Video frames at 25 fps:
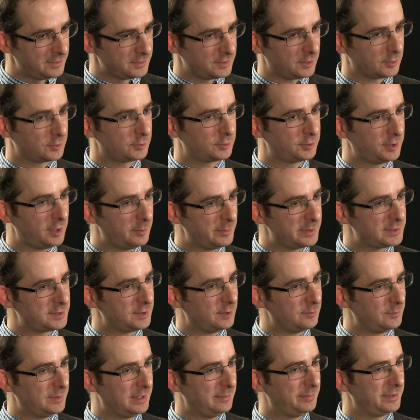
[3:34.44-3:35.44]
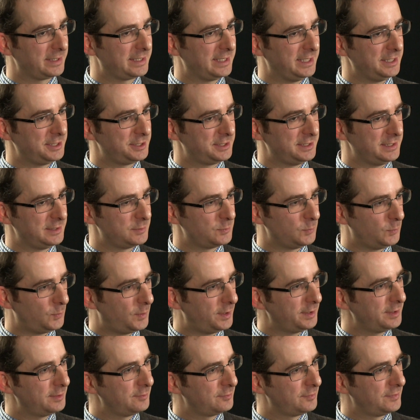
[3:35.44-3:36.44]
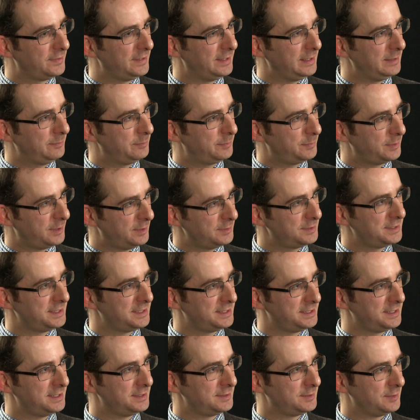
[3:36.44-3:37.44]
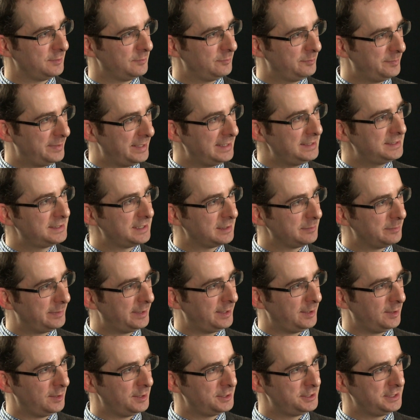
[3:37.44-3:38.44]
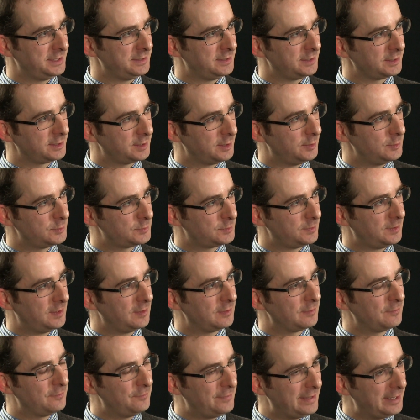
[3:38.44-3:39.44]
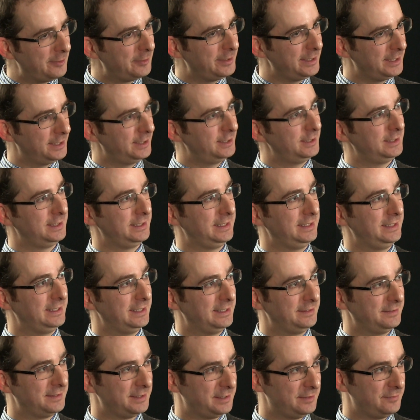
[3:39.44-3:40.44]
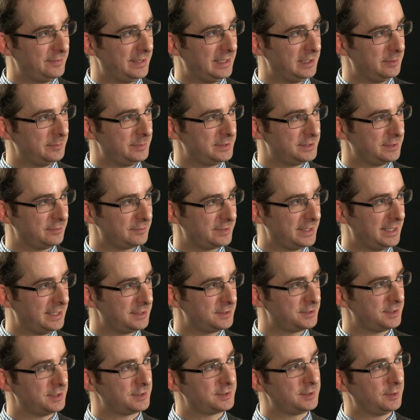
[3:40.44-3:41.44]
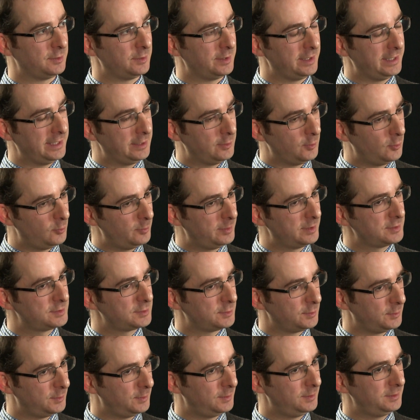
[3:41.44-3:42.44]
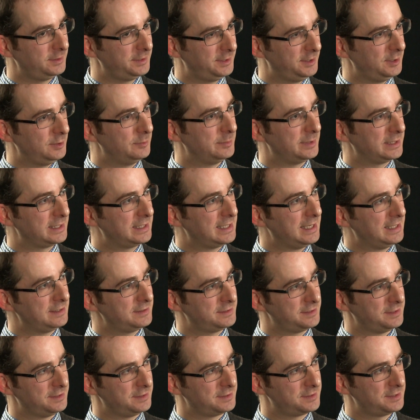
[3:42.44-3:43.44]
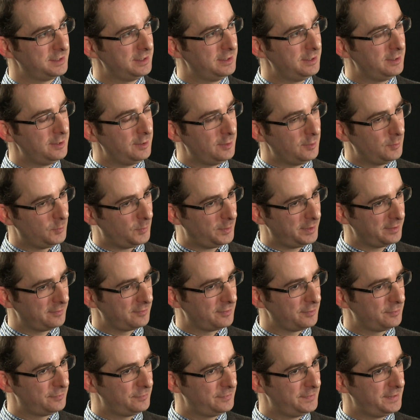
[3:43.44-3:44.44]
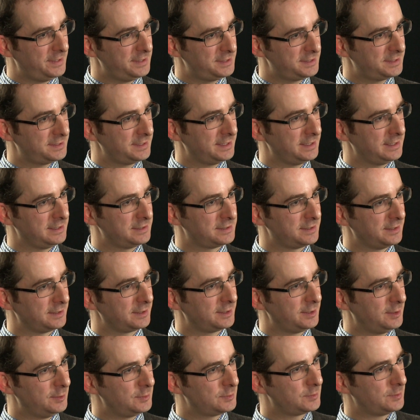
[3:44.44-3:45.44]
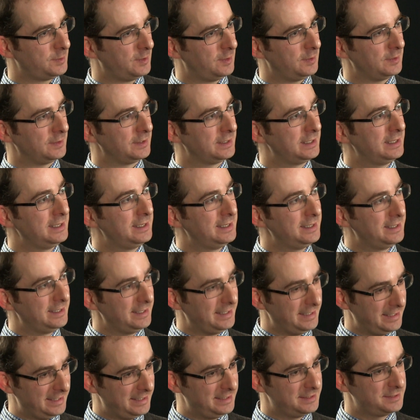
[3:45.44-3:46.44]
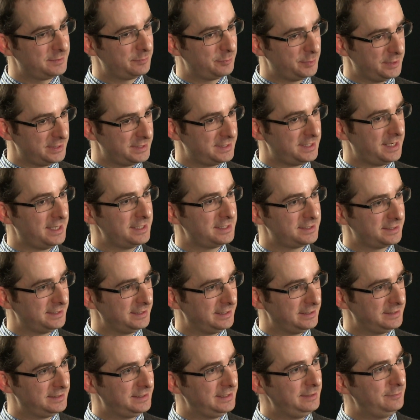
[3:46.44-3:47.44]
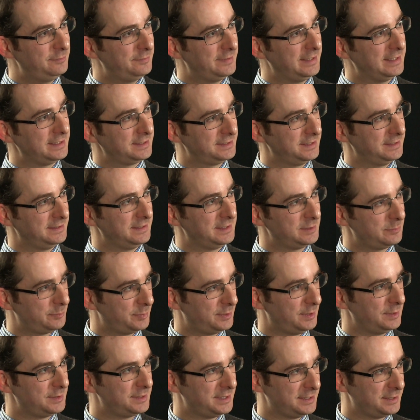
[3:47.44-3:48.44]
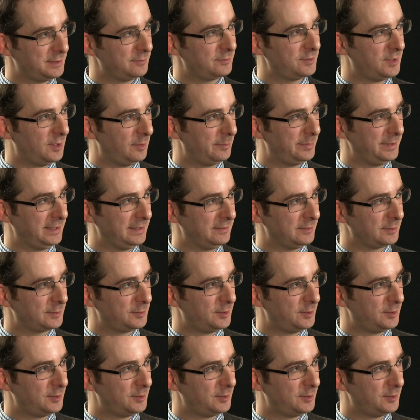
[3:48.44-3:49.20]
So chromosome replication is one of the processes of basic biology that goes wrong very early in the development of cancer. So in almost all human cancers, one of the first things that goes wrong is precisely a defect in this process of copying the